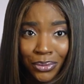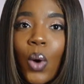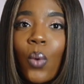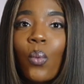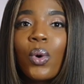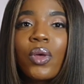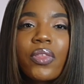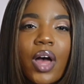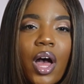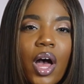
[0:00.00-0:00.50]

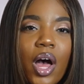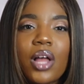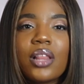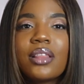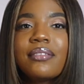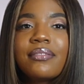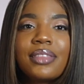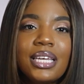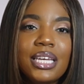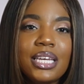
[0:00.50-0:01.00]
With all
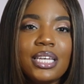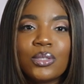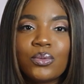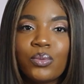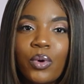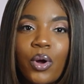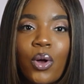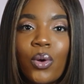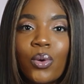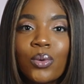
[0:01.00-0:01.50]
of these
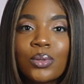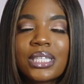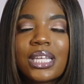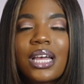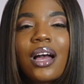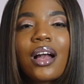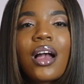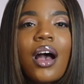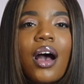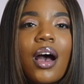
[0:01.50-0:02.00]
roles
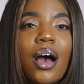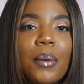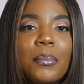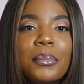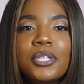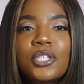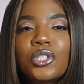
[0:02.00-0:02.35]
come